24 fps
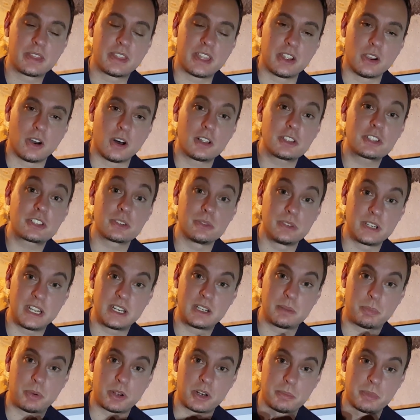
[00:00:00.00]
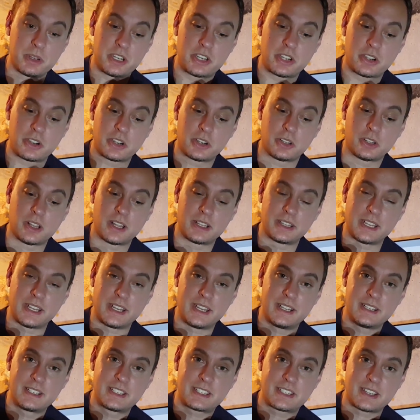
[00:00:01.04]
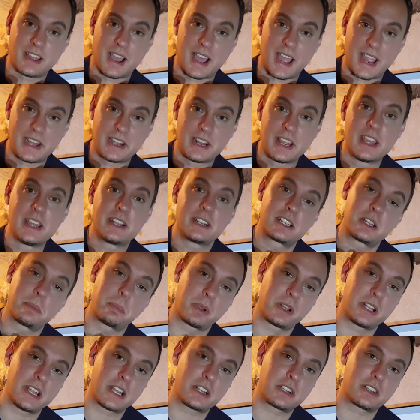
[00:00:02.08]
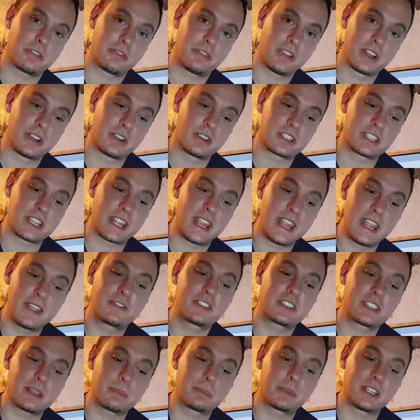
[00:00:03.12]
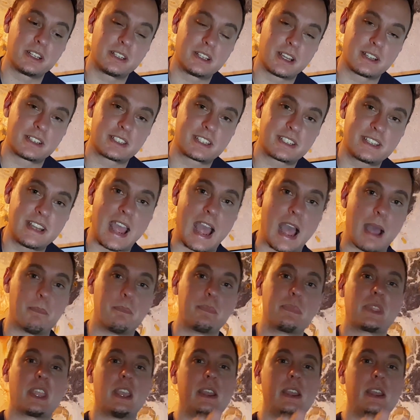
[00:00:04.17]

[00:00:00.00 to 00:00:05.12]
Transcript: They also need to put a material on the inside to protect your fingers if something does snap.